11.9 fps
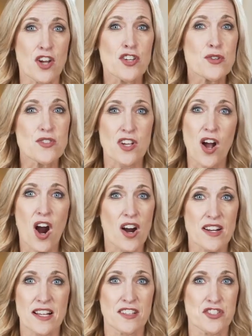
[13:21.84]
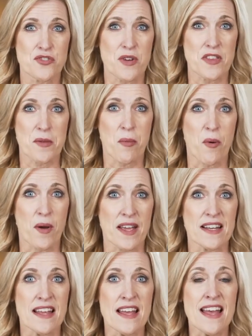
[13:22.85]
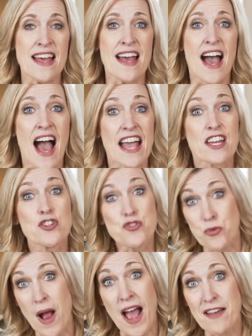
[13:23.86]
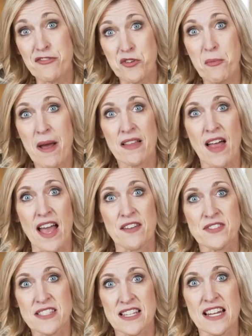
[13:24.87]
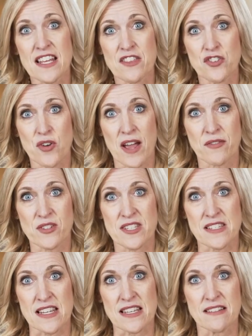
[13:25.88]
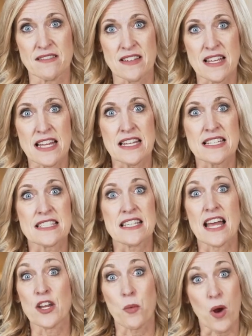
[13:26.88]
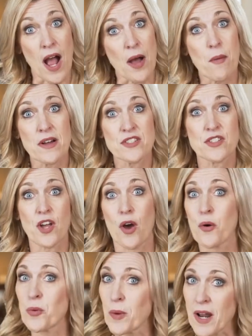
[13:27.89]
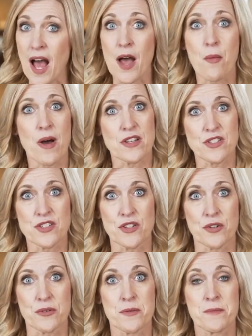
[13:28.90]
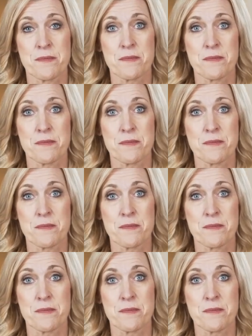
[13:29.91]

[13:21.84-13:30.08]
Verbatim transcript: And I'll use a car to illustrate the point. I can drive through my life sitting in the driver's seat, deciding where I want to go and what I want to do.